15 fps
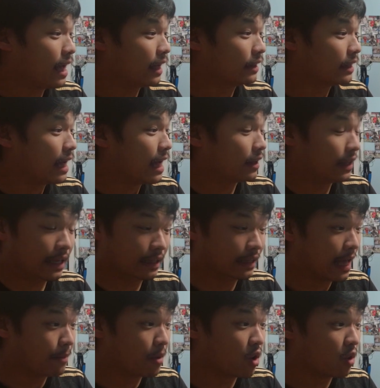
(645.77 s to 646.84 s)
And that
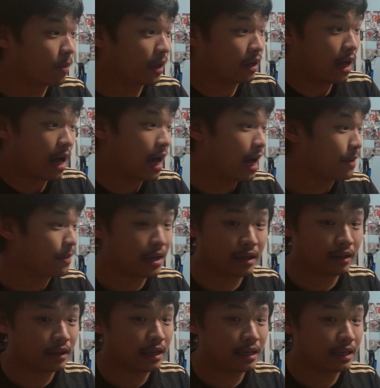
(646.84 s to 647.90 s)
in that moment, I
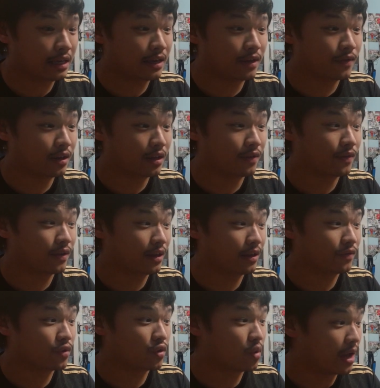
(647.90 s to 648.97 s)
mean, even
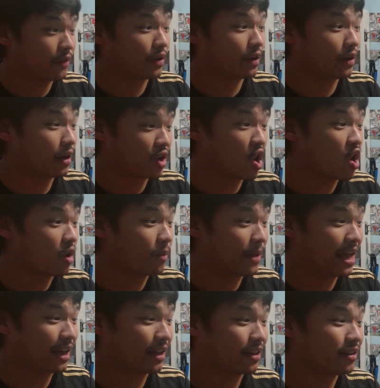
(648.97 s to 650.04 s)
if you have a calm
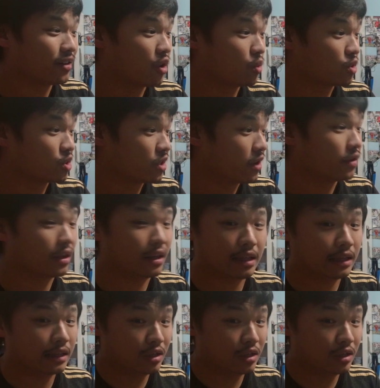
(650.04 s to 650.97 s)
head coach there,